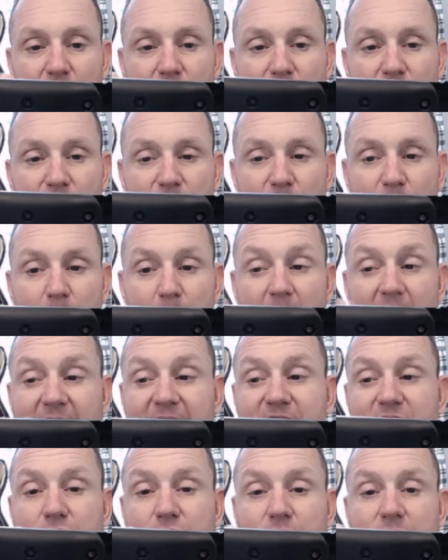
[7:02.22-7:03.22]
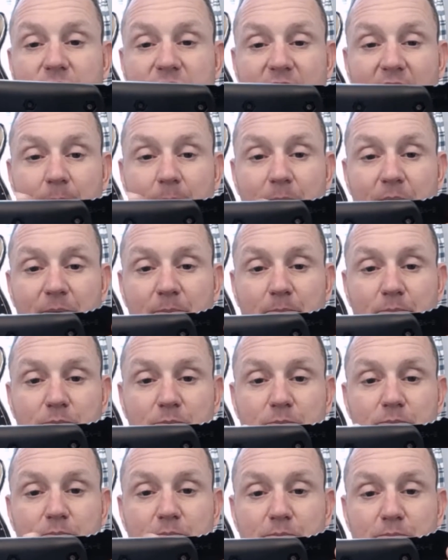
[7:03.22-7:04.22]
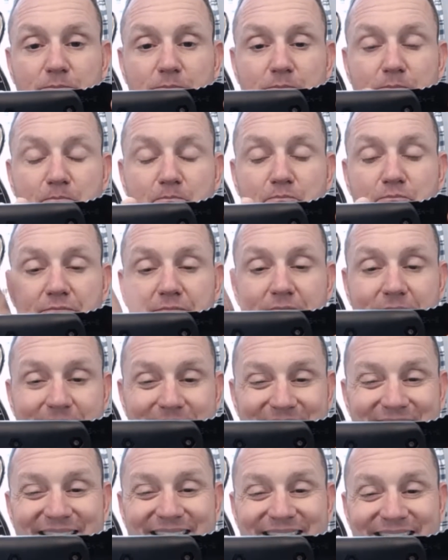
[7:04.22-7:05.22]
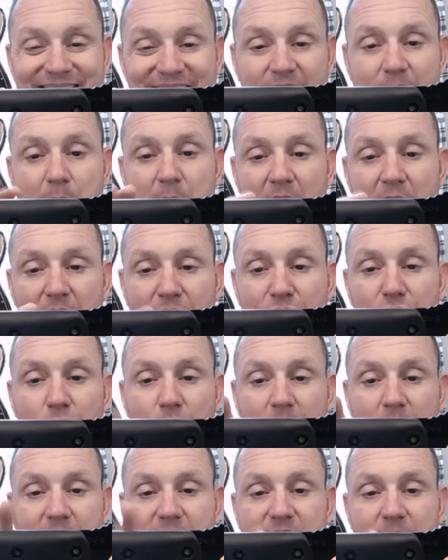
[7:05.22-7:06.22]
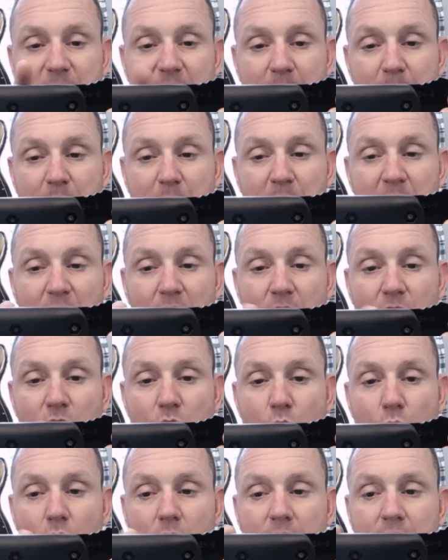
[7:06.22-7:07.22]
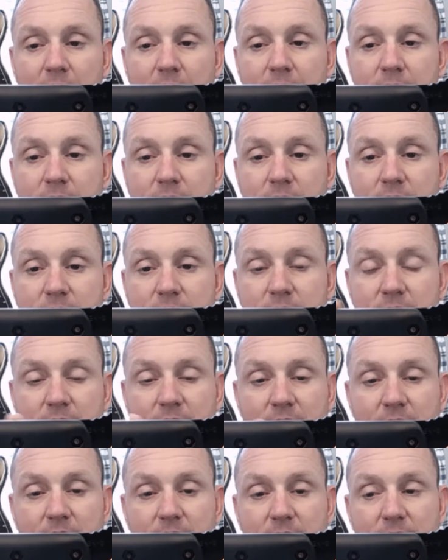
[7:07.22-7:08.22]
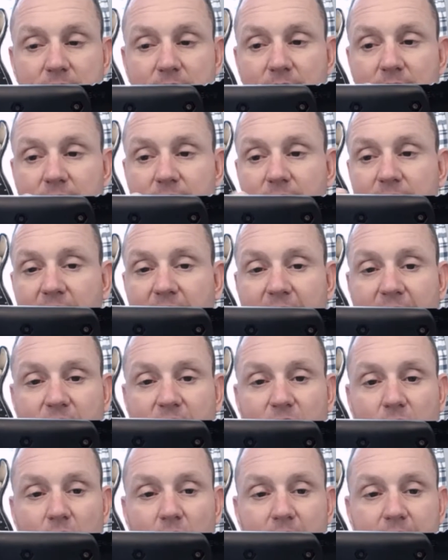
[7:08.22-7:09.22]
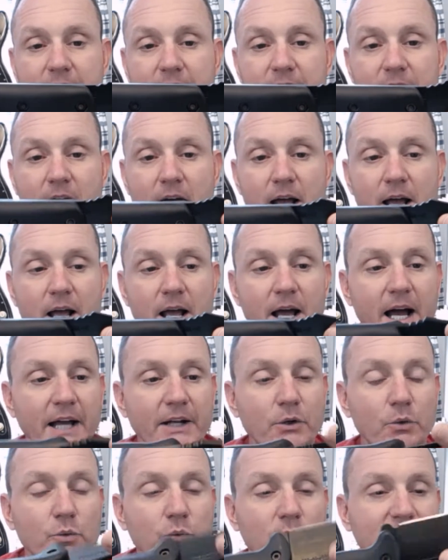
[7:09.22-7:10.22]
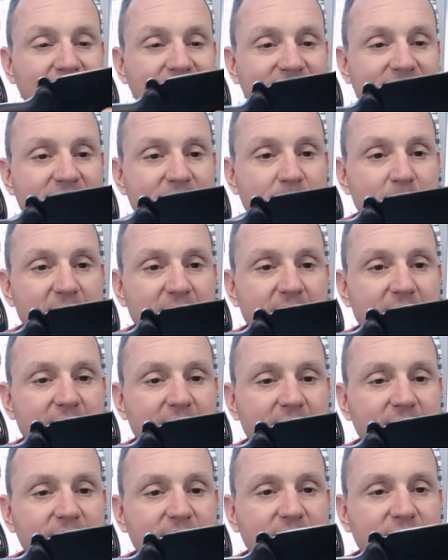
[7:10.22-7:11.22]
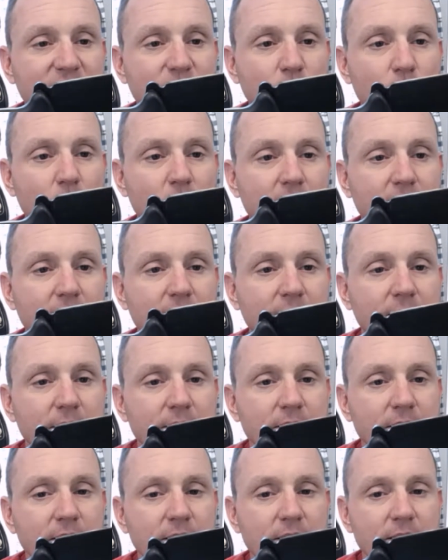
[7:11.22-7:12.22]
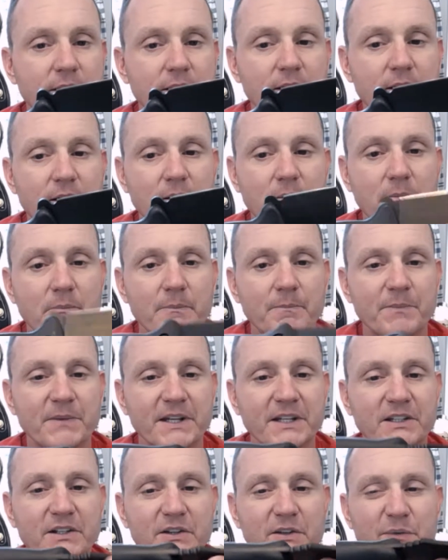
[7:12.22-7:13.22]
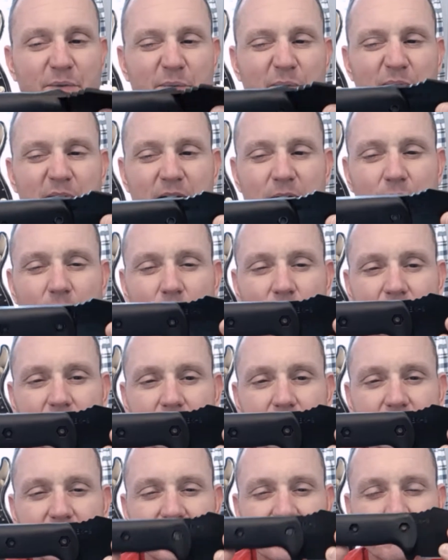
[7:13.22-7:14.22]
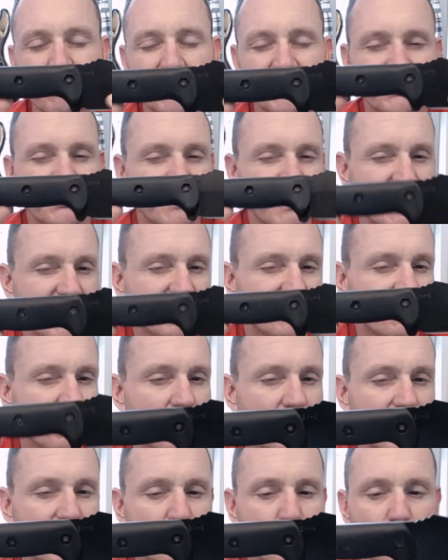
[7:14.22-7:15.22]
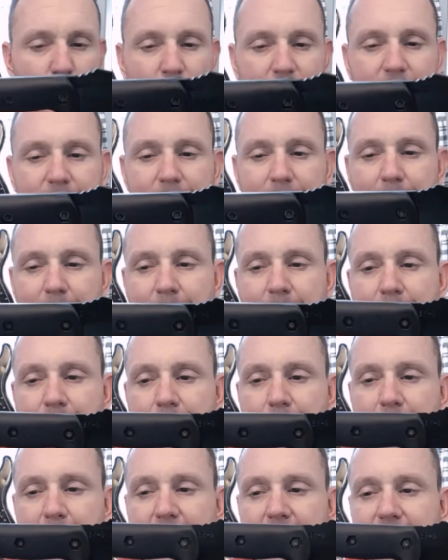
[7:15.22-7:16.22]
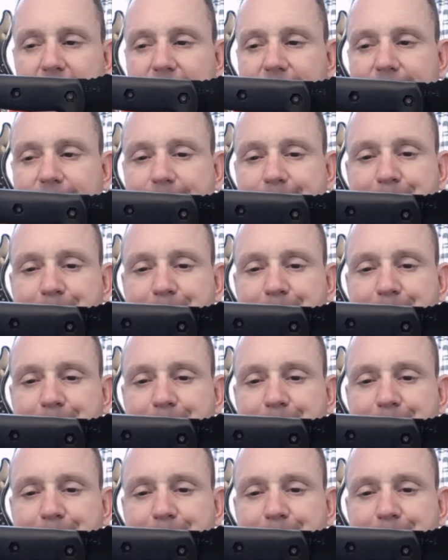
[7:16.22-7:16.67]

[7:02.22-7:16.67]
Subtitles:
for my use, I'm thinking about doing some type of paracord handle on it. I don't really see me taking this one into the field as much as I thought I would. I